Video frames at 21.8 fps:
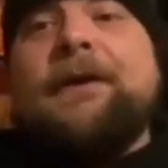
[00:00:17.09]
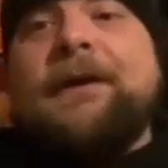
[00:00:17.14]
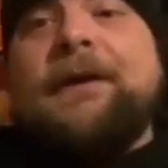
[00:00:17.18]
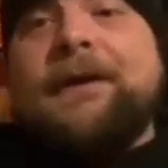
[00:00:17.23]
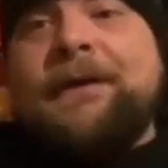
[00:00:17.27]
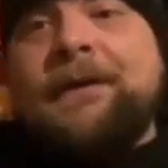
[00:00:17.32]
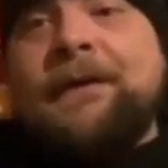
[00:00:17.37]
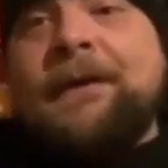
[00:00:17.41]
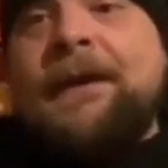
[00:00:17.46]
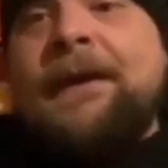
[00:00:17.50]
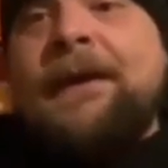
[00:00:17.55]

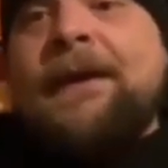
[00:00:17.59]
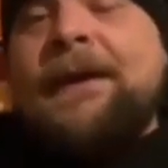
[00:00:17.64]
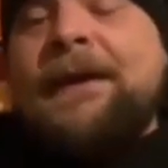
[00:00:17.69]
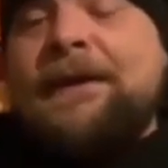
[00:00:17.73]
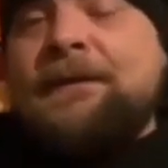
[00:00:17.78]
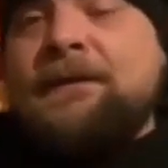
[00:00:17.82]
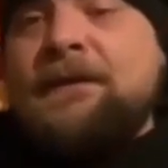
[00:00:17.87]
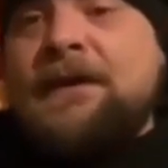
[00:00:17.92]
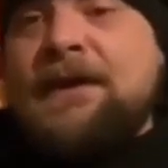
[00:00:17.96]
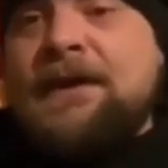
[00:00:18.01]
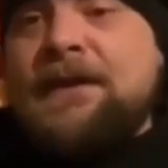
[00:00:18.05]
irritated
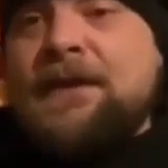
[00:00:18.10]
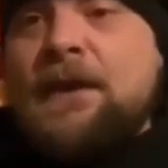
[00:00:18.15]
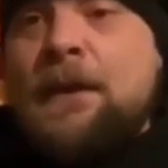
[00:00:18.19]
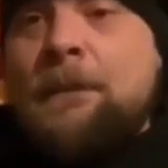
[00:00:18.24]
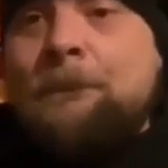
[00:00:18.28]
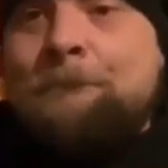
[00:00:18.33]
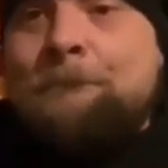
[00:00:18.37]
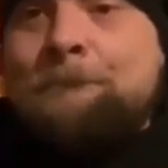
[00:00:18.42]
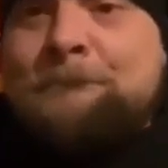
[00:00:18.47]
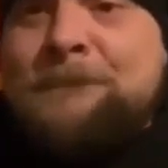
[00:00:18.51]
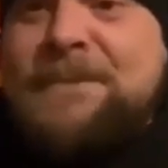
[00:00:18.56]
me and I wanted
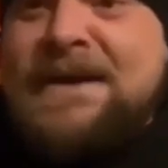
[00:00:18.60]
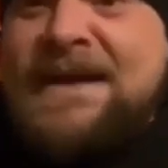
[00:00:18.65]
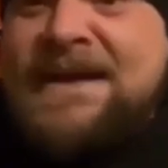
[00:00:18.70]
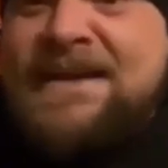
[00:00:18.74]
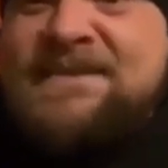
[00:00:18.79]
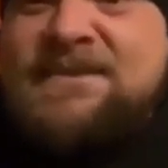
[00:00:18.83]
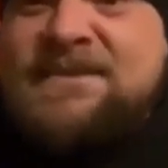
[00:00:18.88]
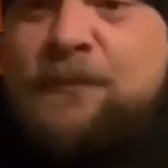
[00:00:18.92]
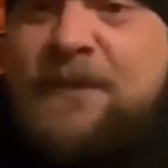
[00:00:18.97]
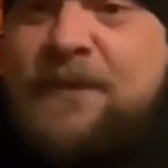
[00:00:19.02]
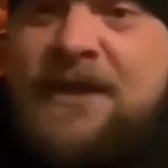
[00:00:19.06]
to address
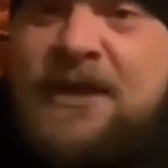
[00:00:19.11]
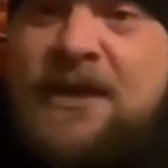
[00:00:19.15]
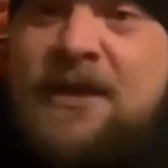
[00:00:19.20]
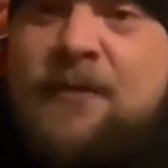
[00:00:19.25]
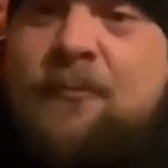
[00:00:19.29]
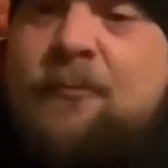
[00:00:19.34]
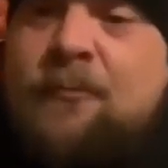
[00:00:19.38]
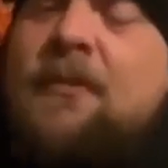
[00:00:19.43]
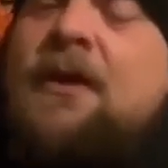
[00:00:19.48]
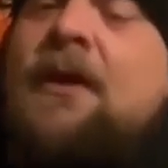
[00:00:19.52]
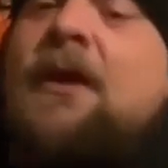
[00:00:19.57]
it, so here
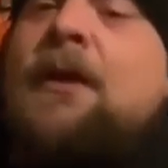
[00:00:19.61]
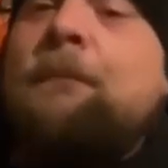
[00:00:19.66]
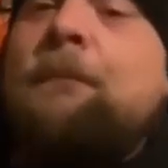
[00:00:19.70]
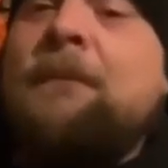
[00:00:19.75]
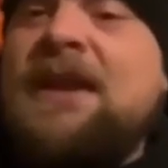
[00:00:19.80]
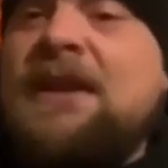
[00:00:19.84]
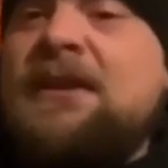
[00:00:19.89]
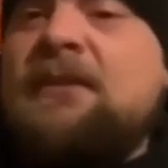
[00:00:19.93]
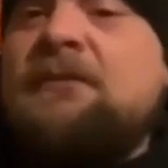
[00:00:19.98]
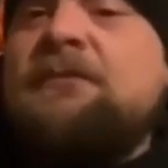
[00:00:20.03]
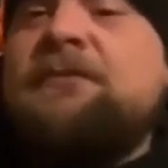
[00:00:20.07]
it goes.